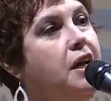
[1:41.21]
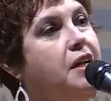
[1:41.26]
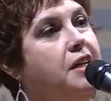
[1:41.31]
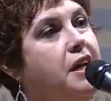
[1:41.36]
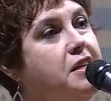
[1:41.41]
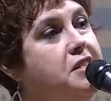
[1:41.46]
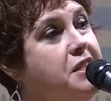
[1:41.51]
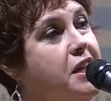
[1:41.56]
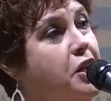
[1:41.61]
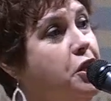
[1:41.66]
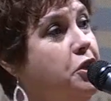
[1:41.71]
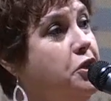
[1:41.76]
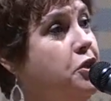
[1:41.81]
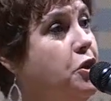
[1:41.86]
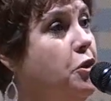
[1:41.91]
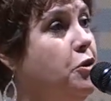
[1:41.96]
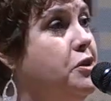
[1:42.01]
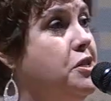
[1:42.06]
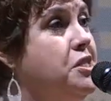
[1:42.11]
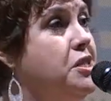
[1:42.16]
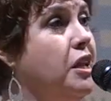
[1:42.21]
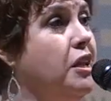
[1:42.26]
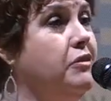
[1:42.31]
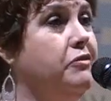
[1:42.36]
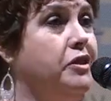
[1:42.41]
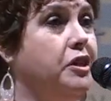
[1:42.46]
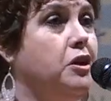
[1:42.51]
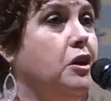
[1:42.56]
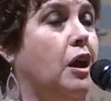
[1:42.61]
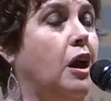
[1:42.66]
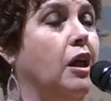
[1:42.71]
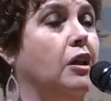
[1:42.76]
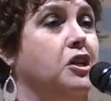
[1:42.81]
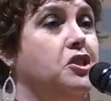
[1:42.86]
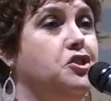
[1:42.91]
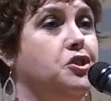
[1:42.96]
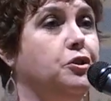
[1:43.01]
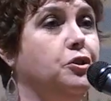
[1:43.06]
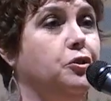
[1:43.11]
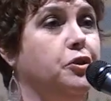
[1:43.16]
Yes, I could go to Sullivan
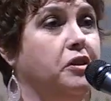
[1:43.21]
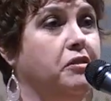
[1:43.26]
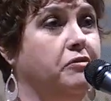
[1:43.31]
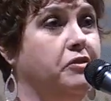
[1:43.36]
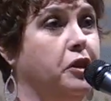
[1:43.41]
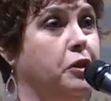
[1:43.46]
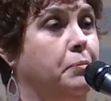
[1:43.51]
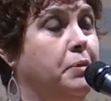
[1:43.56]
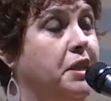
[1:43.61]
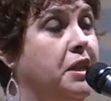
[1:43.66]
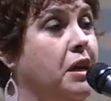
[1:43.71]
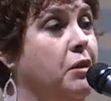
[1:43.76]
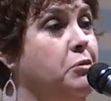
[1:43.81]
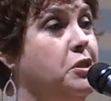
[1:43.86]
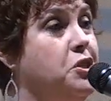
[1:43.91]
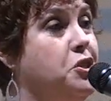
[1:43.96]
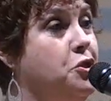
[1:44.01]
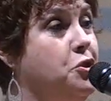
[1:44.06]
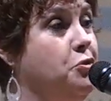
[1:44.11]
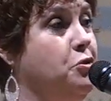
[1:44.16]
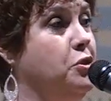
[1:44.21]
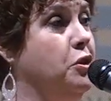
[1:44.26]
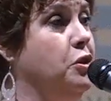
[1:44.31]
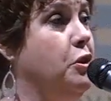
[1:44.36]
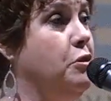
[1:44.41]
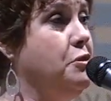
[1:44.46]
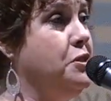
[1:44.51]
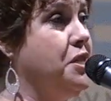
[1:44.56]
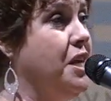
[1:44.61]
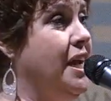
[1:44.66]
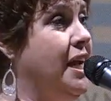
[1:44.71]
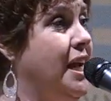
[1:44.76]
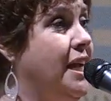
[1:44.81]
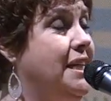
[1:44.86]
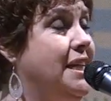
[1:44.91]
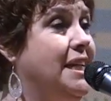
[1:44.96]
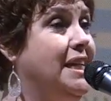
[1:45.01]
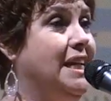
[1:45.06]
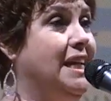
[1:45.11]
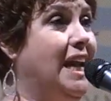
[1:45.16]
College in Louisville, but that was too close. I
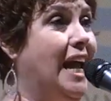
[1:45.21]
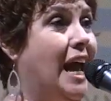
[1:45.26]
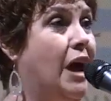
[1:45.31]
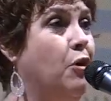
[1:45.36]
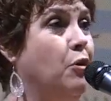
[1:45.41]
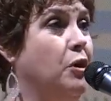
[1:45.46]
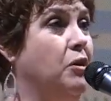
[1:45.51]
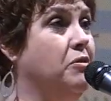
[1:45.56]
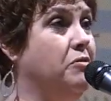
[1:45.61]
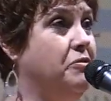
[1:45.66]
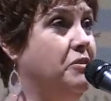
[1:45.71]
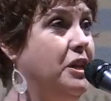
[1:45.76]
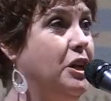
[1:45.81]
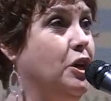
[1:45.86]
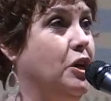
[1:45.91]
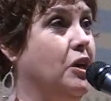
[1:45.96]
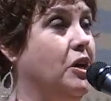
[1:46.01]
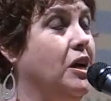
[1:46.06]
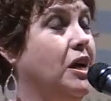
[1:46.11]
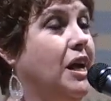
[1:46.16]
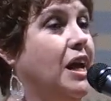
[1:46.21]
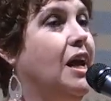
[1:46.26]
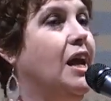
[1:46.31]
had to get out of here.